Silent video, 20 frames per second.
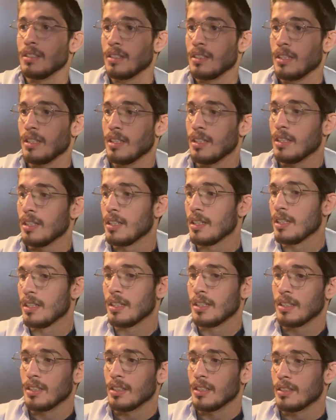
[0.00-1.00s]

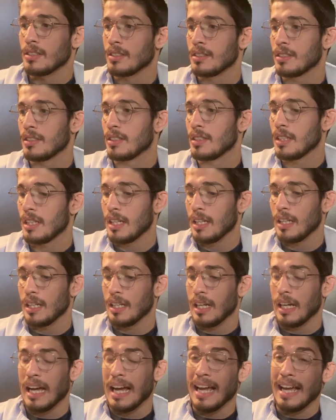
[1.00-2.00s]
I
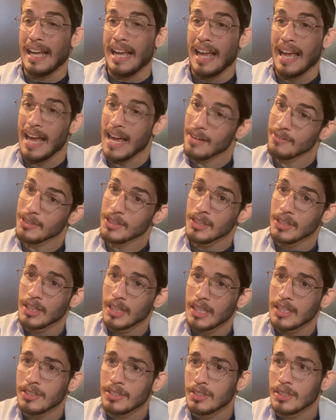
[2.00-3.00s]
have a
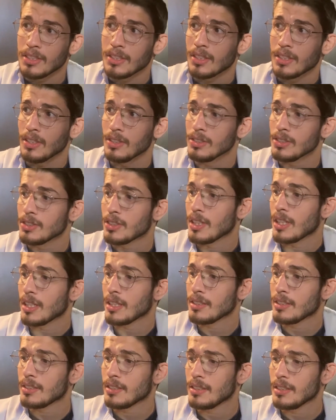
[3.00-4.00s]
location on the
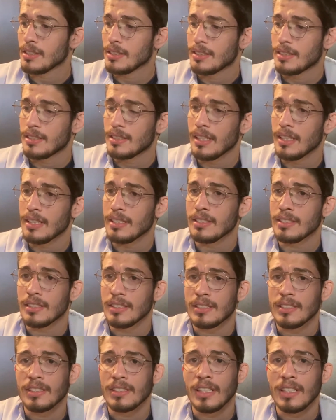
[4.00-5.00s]
contract. It says
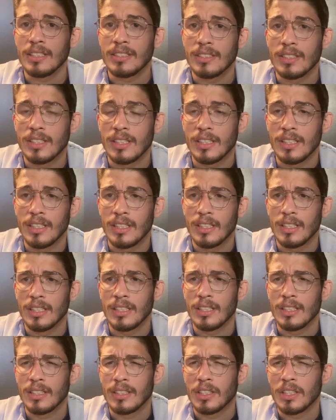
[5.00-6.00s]

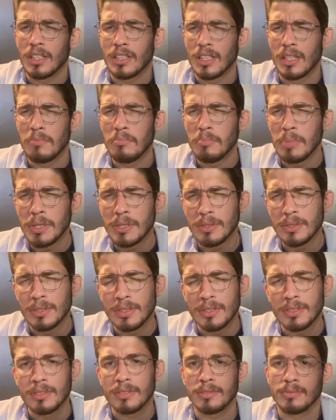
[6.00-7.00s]

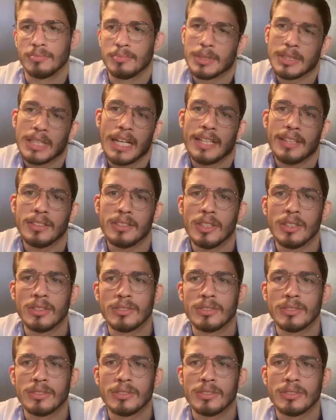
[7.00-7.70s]
Columbus. But I don't know.